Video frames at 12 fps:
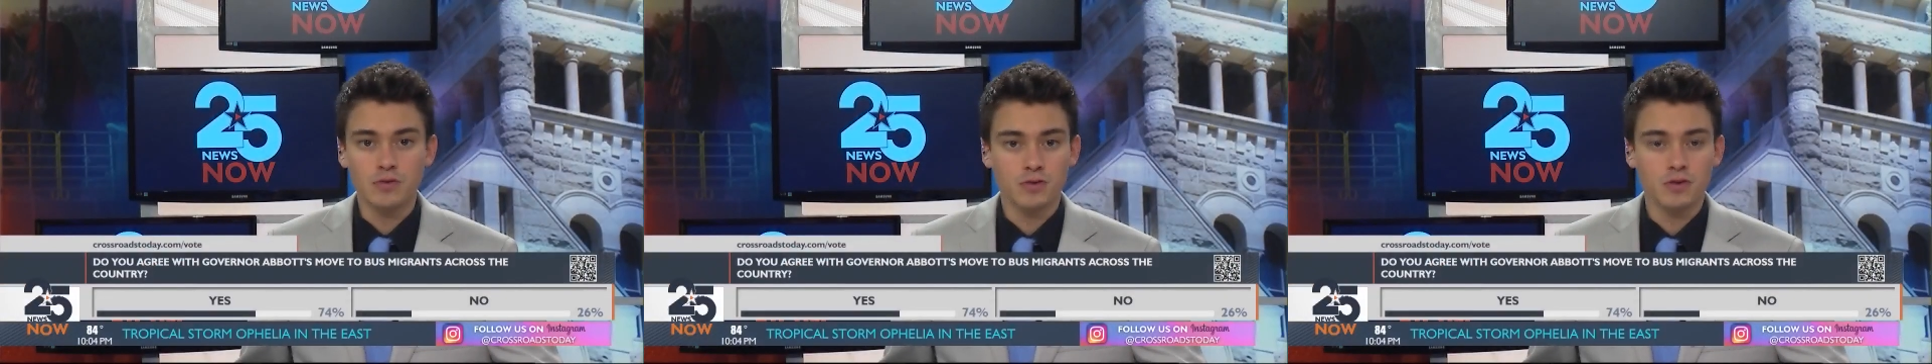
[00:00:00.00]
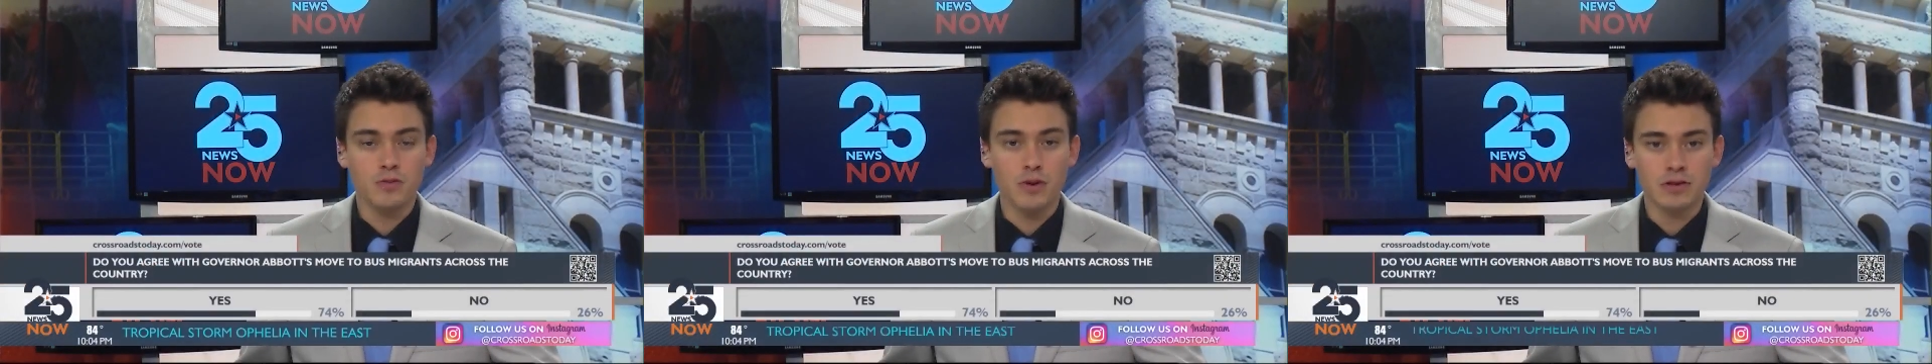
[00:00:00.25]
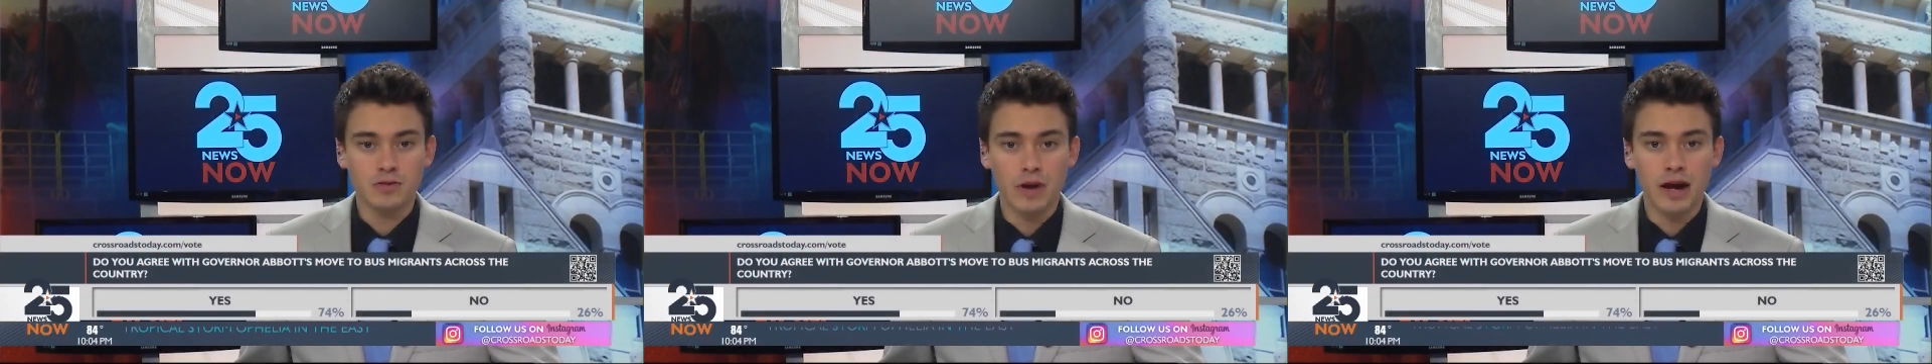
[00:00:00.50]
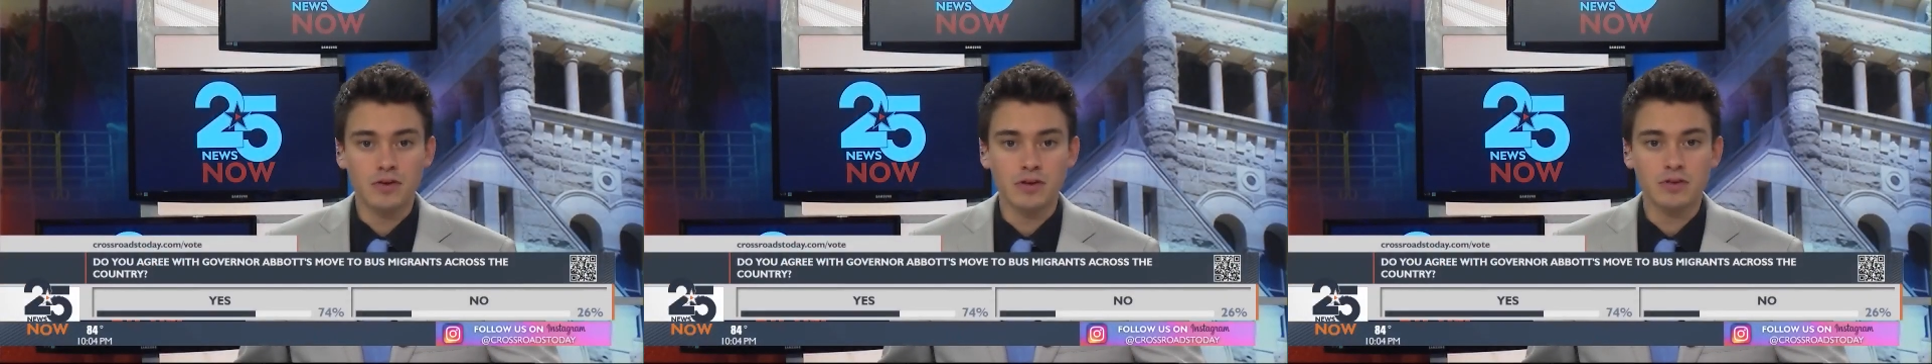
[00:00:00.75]
to bus
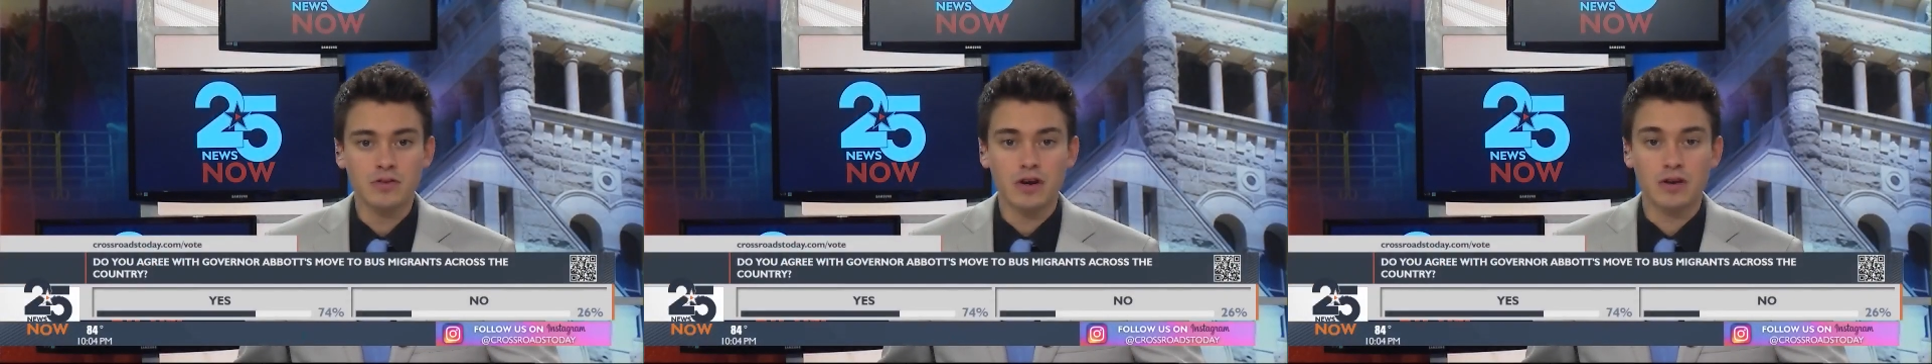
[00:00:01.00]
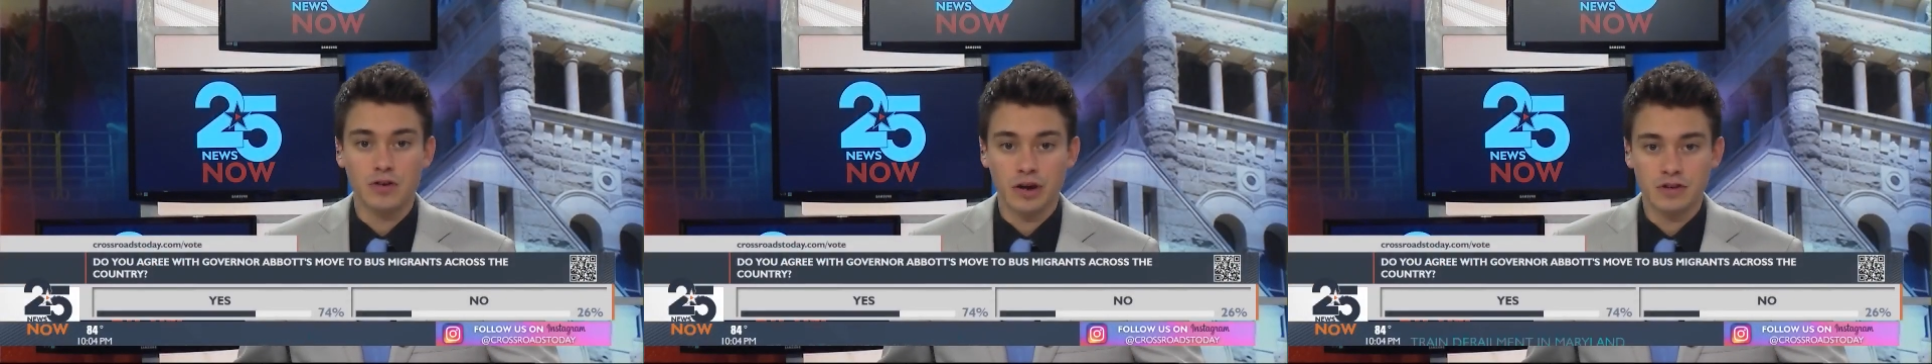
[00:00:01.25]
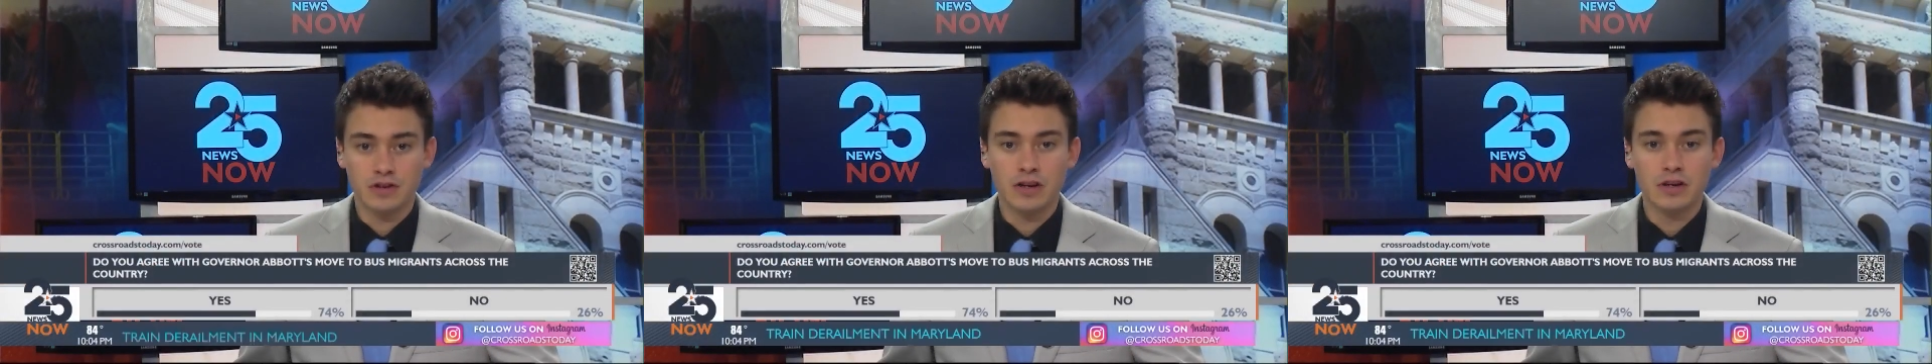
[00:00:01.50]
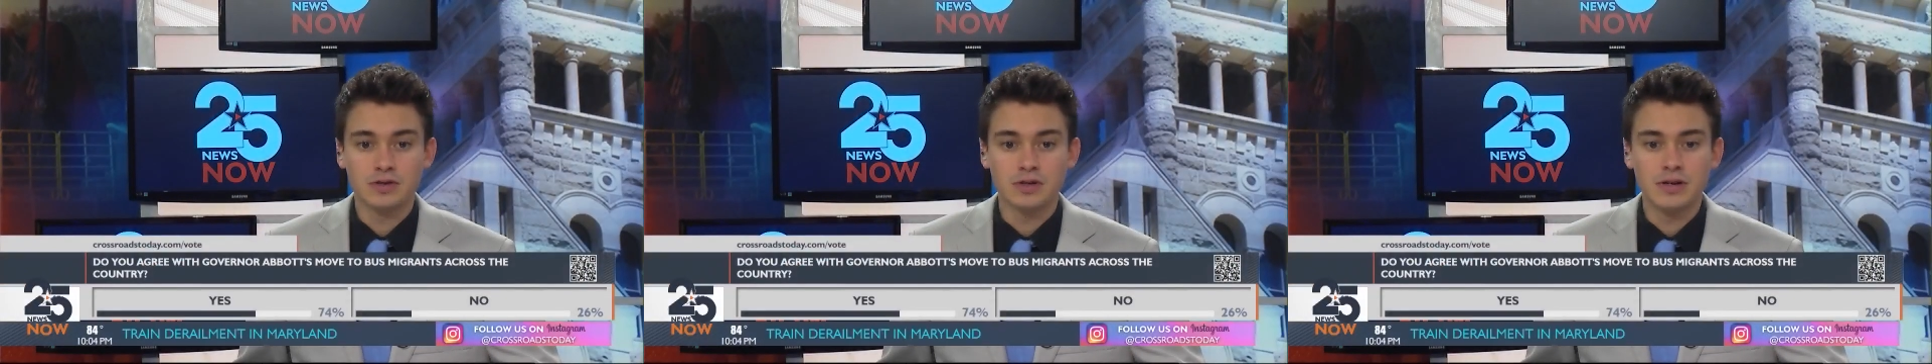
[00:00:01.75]
migrants across the
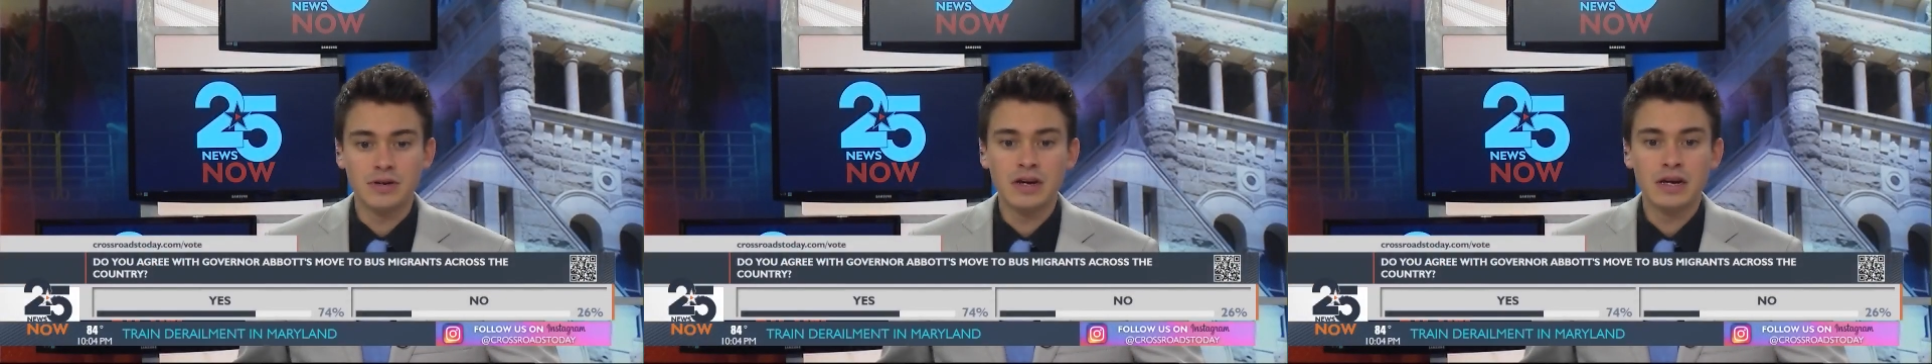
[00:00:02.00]
country?